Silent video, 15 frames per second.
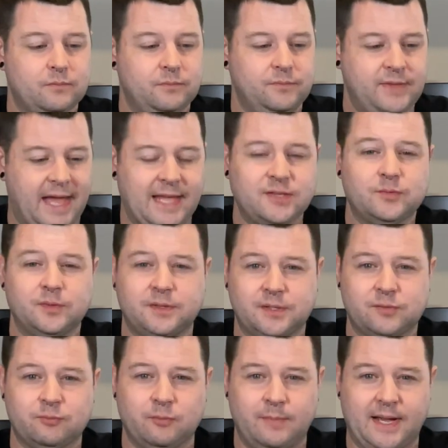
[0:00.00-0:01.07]
That's what
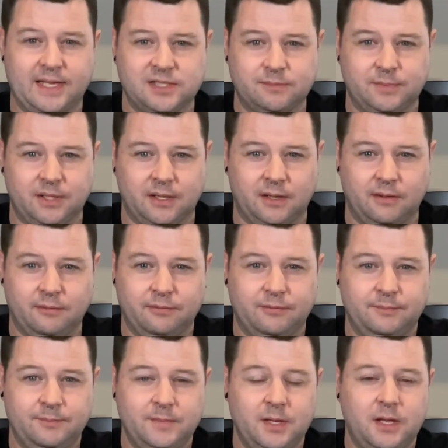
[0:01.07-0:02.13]
this reminds me of
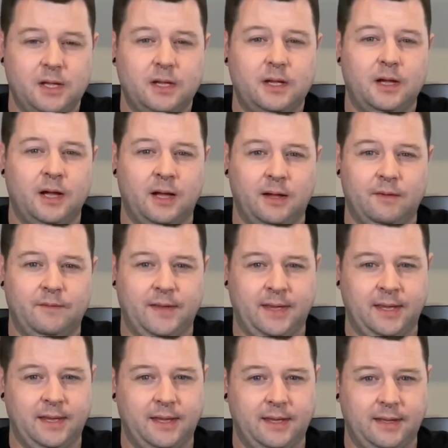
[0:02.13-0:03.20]

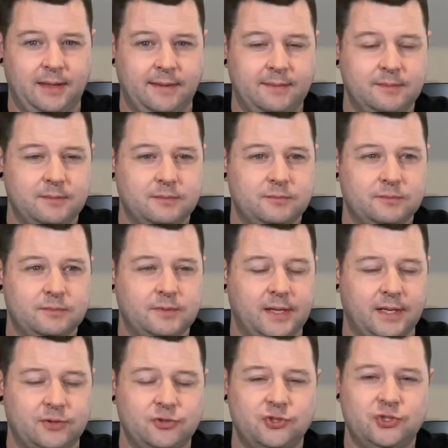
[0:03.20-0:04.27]
a
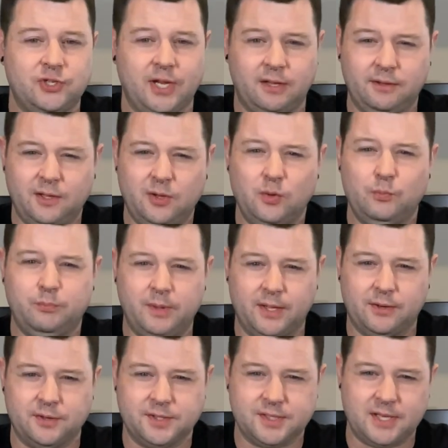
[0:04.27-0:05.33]
like a Jello
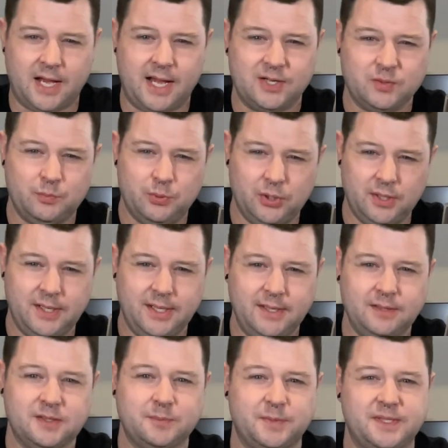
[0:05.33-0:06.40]
butterscotch
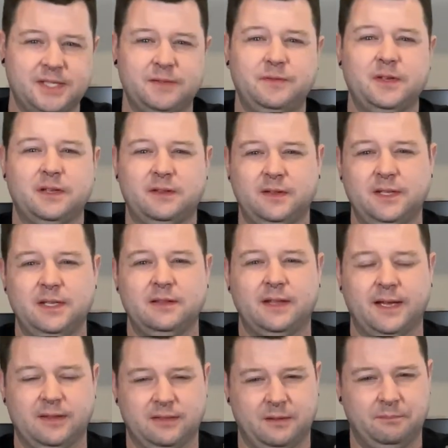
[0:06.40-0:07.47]
pudding, specifically
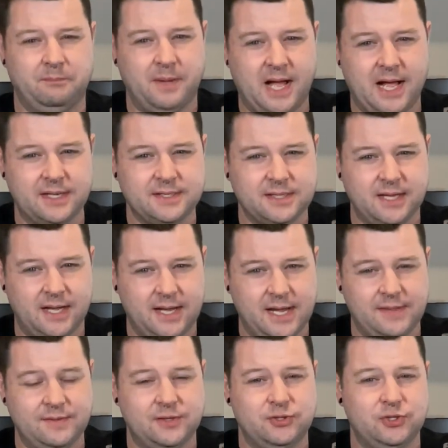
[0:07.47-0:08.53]
like the box
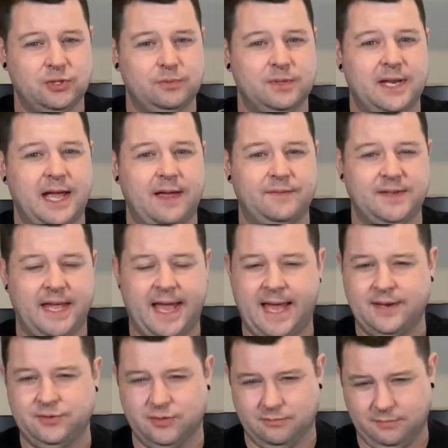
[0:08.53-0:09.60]
kind that you would have to
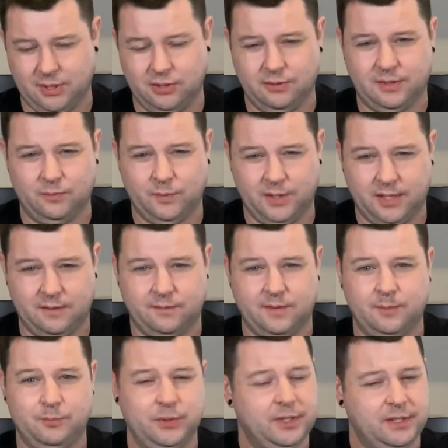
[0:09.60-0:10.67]
add your milk and
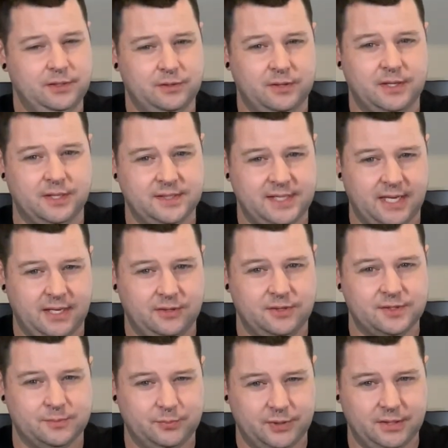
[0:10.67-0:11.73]
whatever, put in your
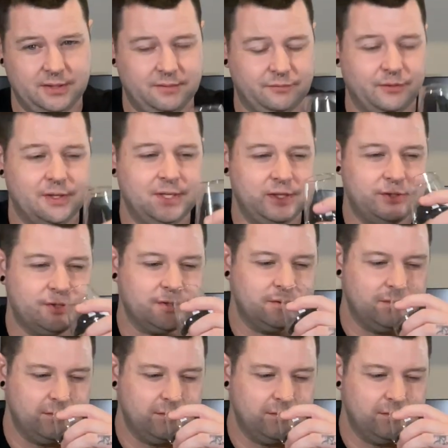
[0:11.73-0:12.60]
containers and put it in the fridge.